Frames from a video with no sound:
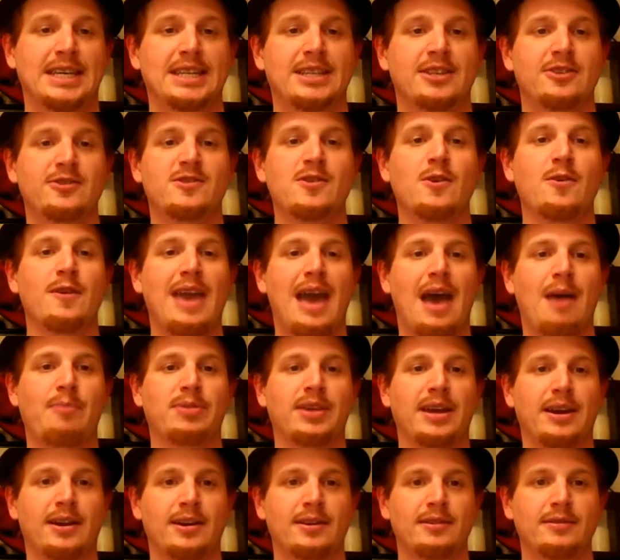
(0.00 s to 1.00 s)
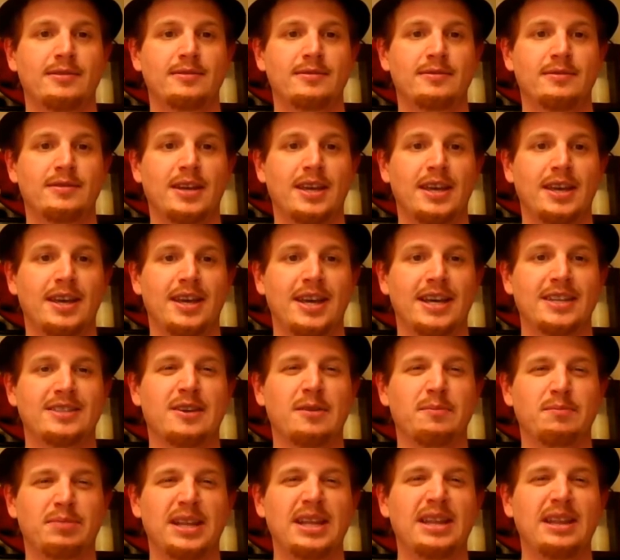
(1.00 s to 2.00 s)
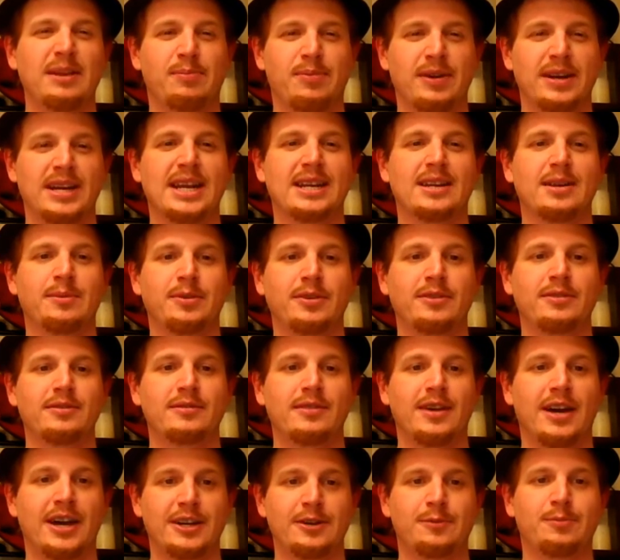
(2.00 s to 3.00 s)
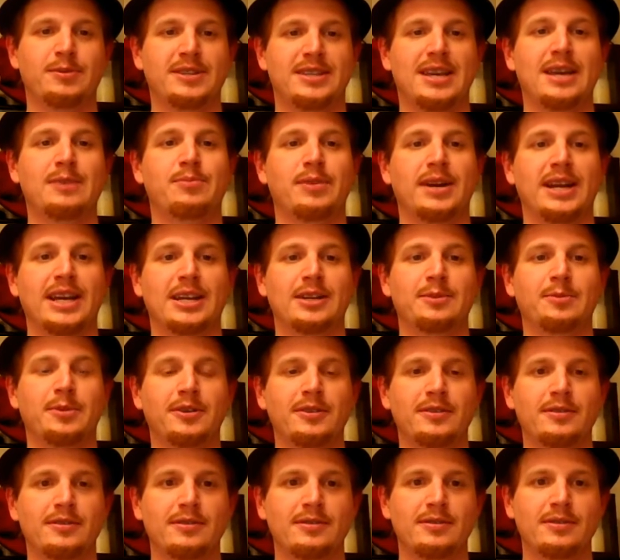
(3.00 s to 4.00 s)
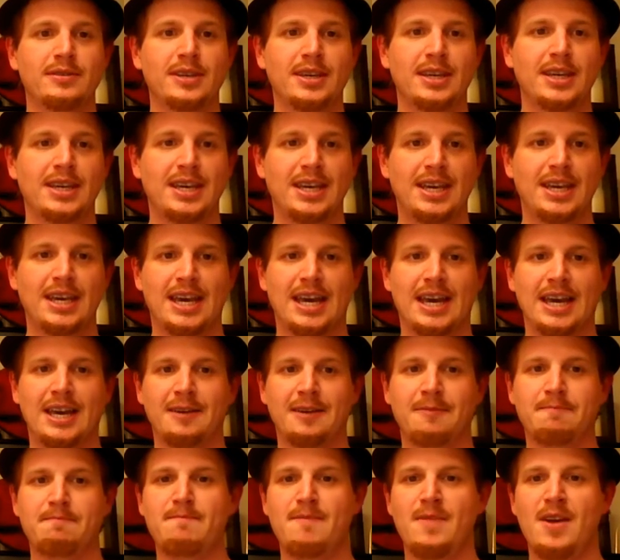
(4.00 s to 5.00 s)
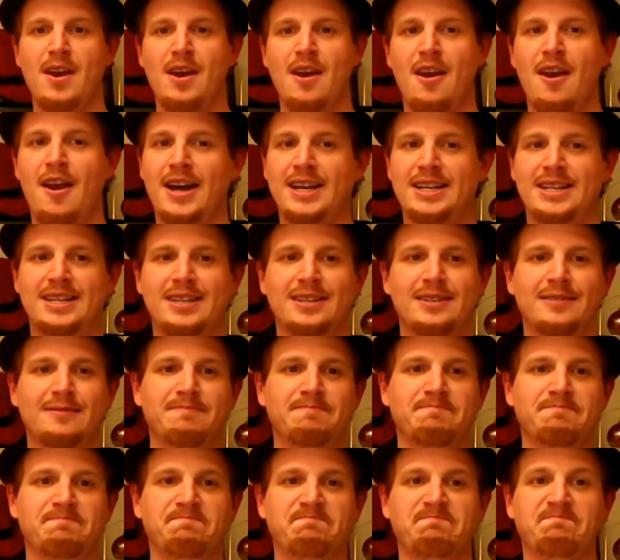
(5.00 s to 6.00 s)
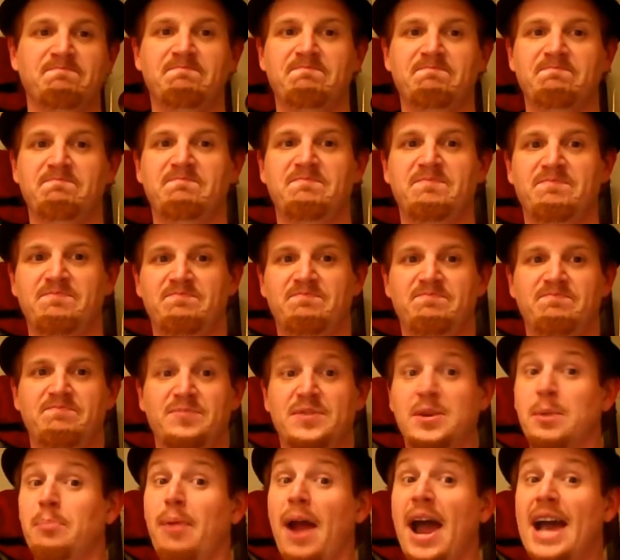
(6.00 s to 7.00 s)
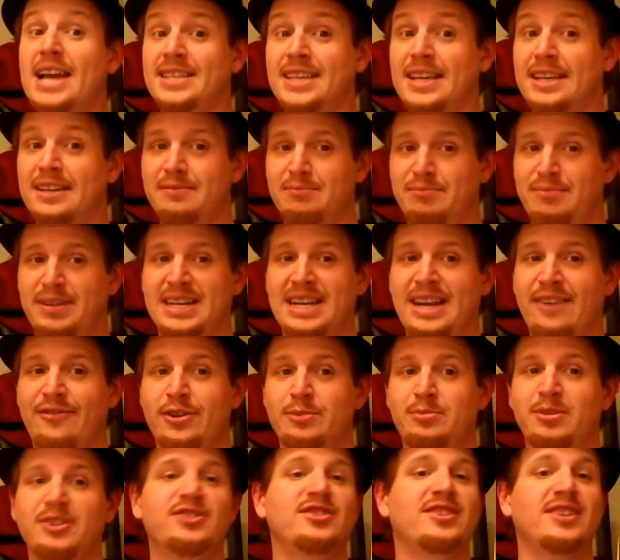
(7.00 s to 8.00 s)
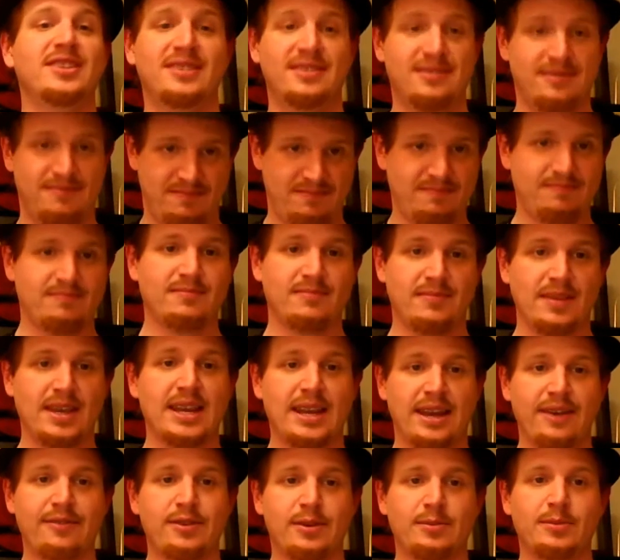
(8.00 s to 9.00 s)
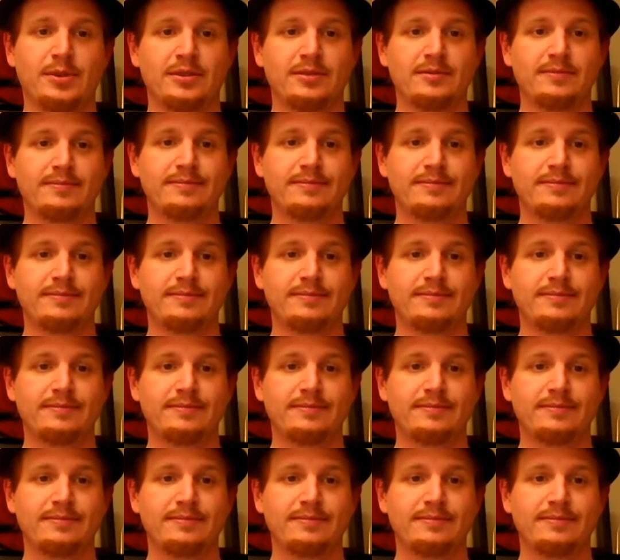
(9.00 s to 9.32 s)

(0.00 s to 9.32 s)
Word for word: there's no gap there. It's completely predictable, 100% predictable. Um, not surprising, but inevitable. It's just inevitable.